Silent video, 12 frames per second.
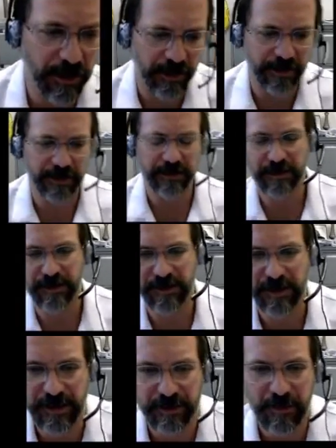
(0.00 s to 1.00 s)
the blood
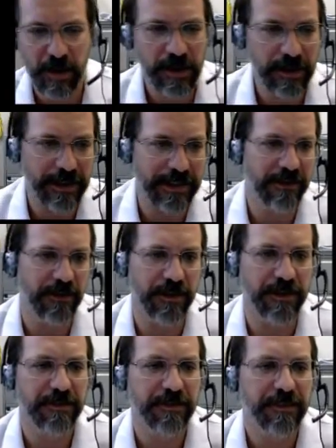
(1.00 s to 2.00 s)
is markedly
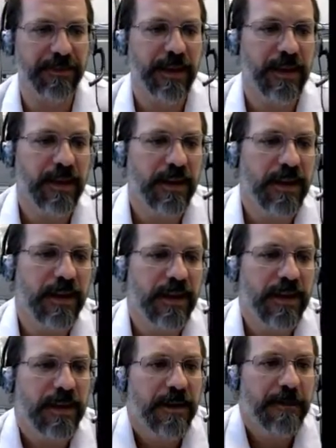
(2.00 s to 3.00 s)
different.
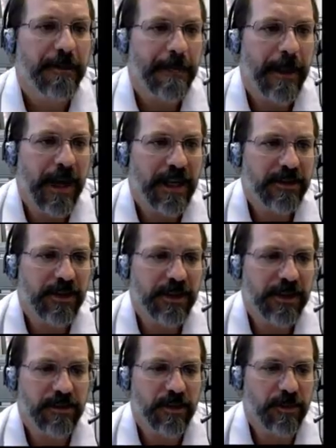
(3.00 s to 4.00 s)

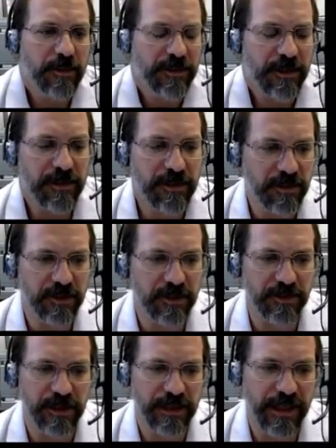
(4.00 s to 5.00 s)
Oxygen is almost
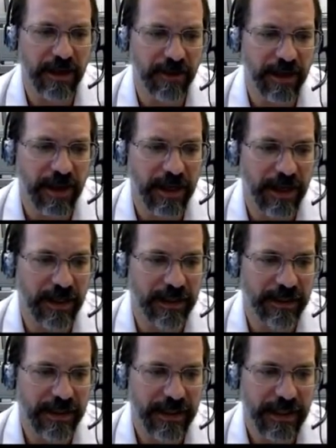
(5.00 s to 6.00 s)
exclusively carried
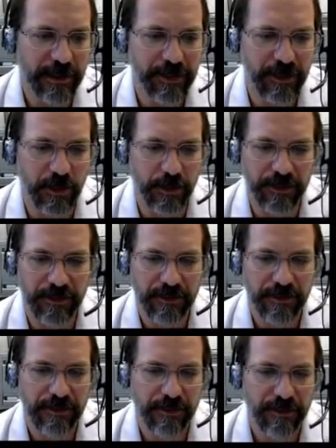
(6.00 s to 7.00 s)
on hemoglobin,
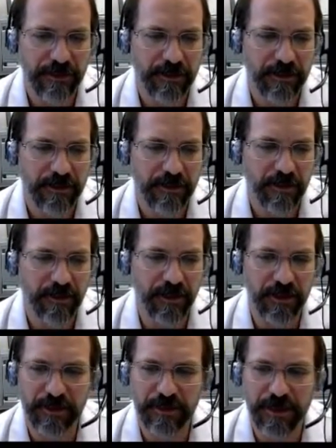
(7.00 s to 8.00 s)

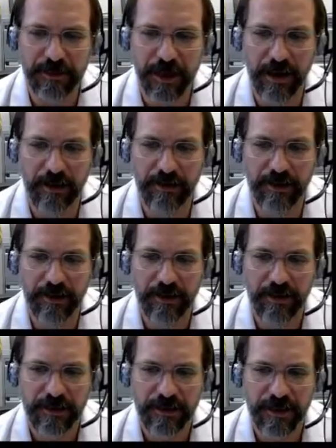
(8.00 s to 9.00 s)
reversibly bound
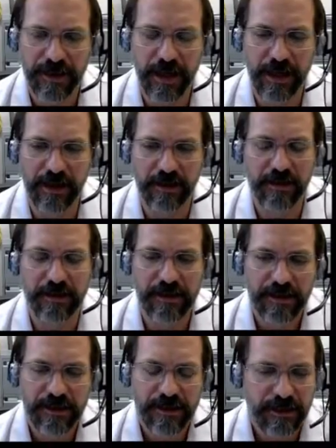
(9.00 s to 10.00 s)
to the iron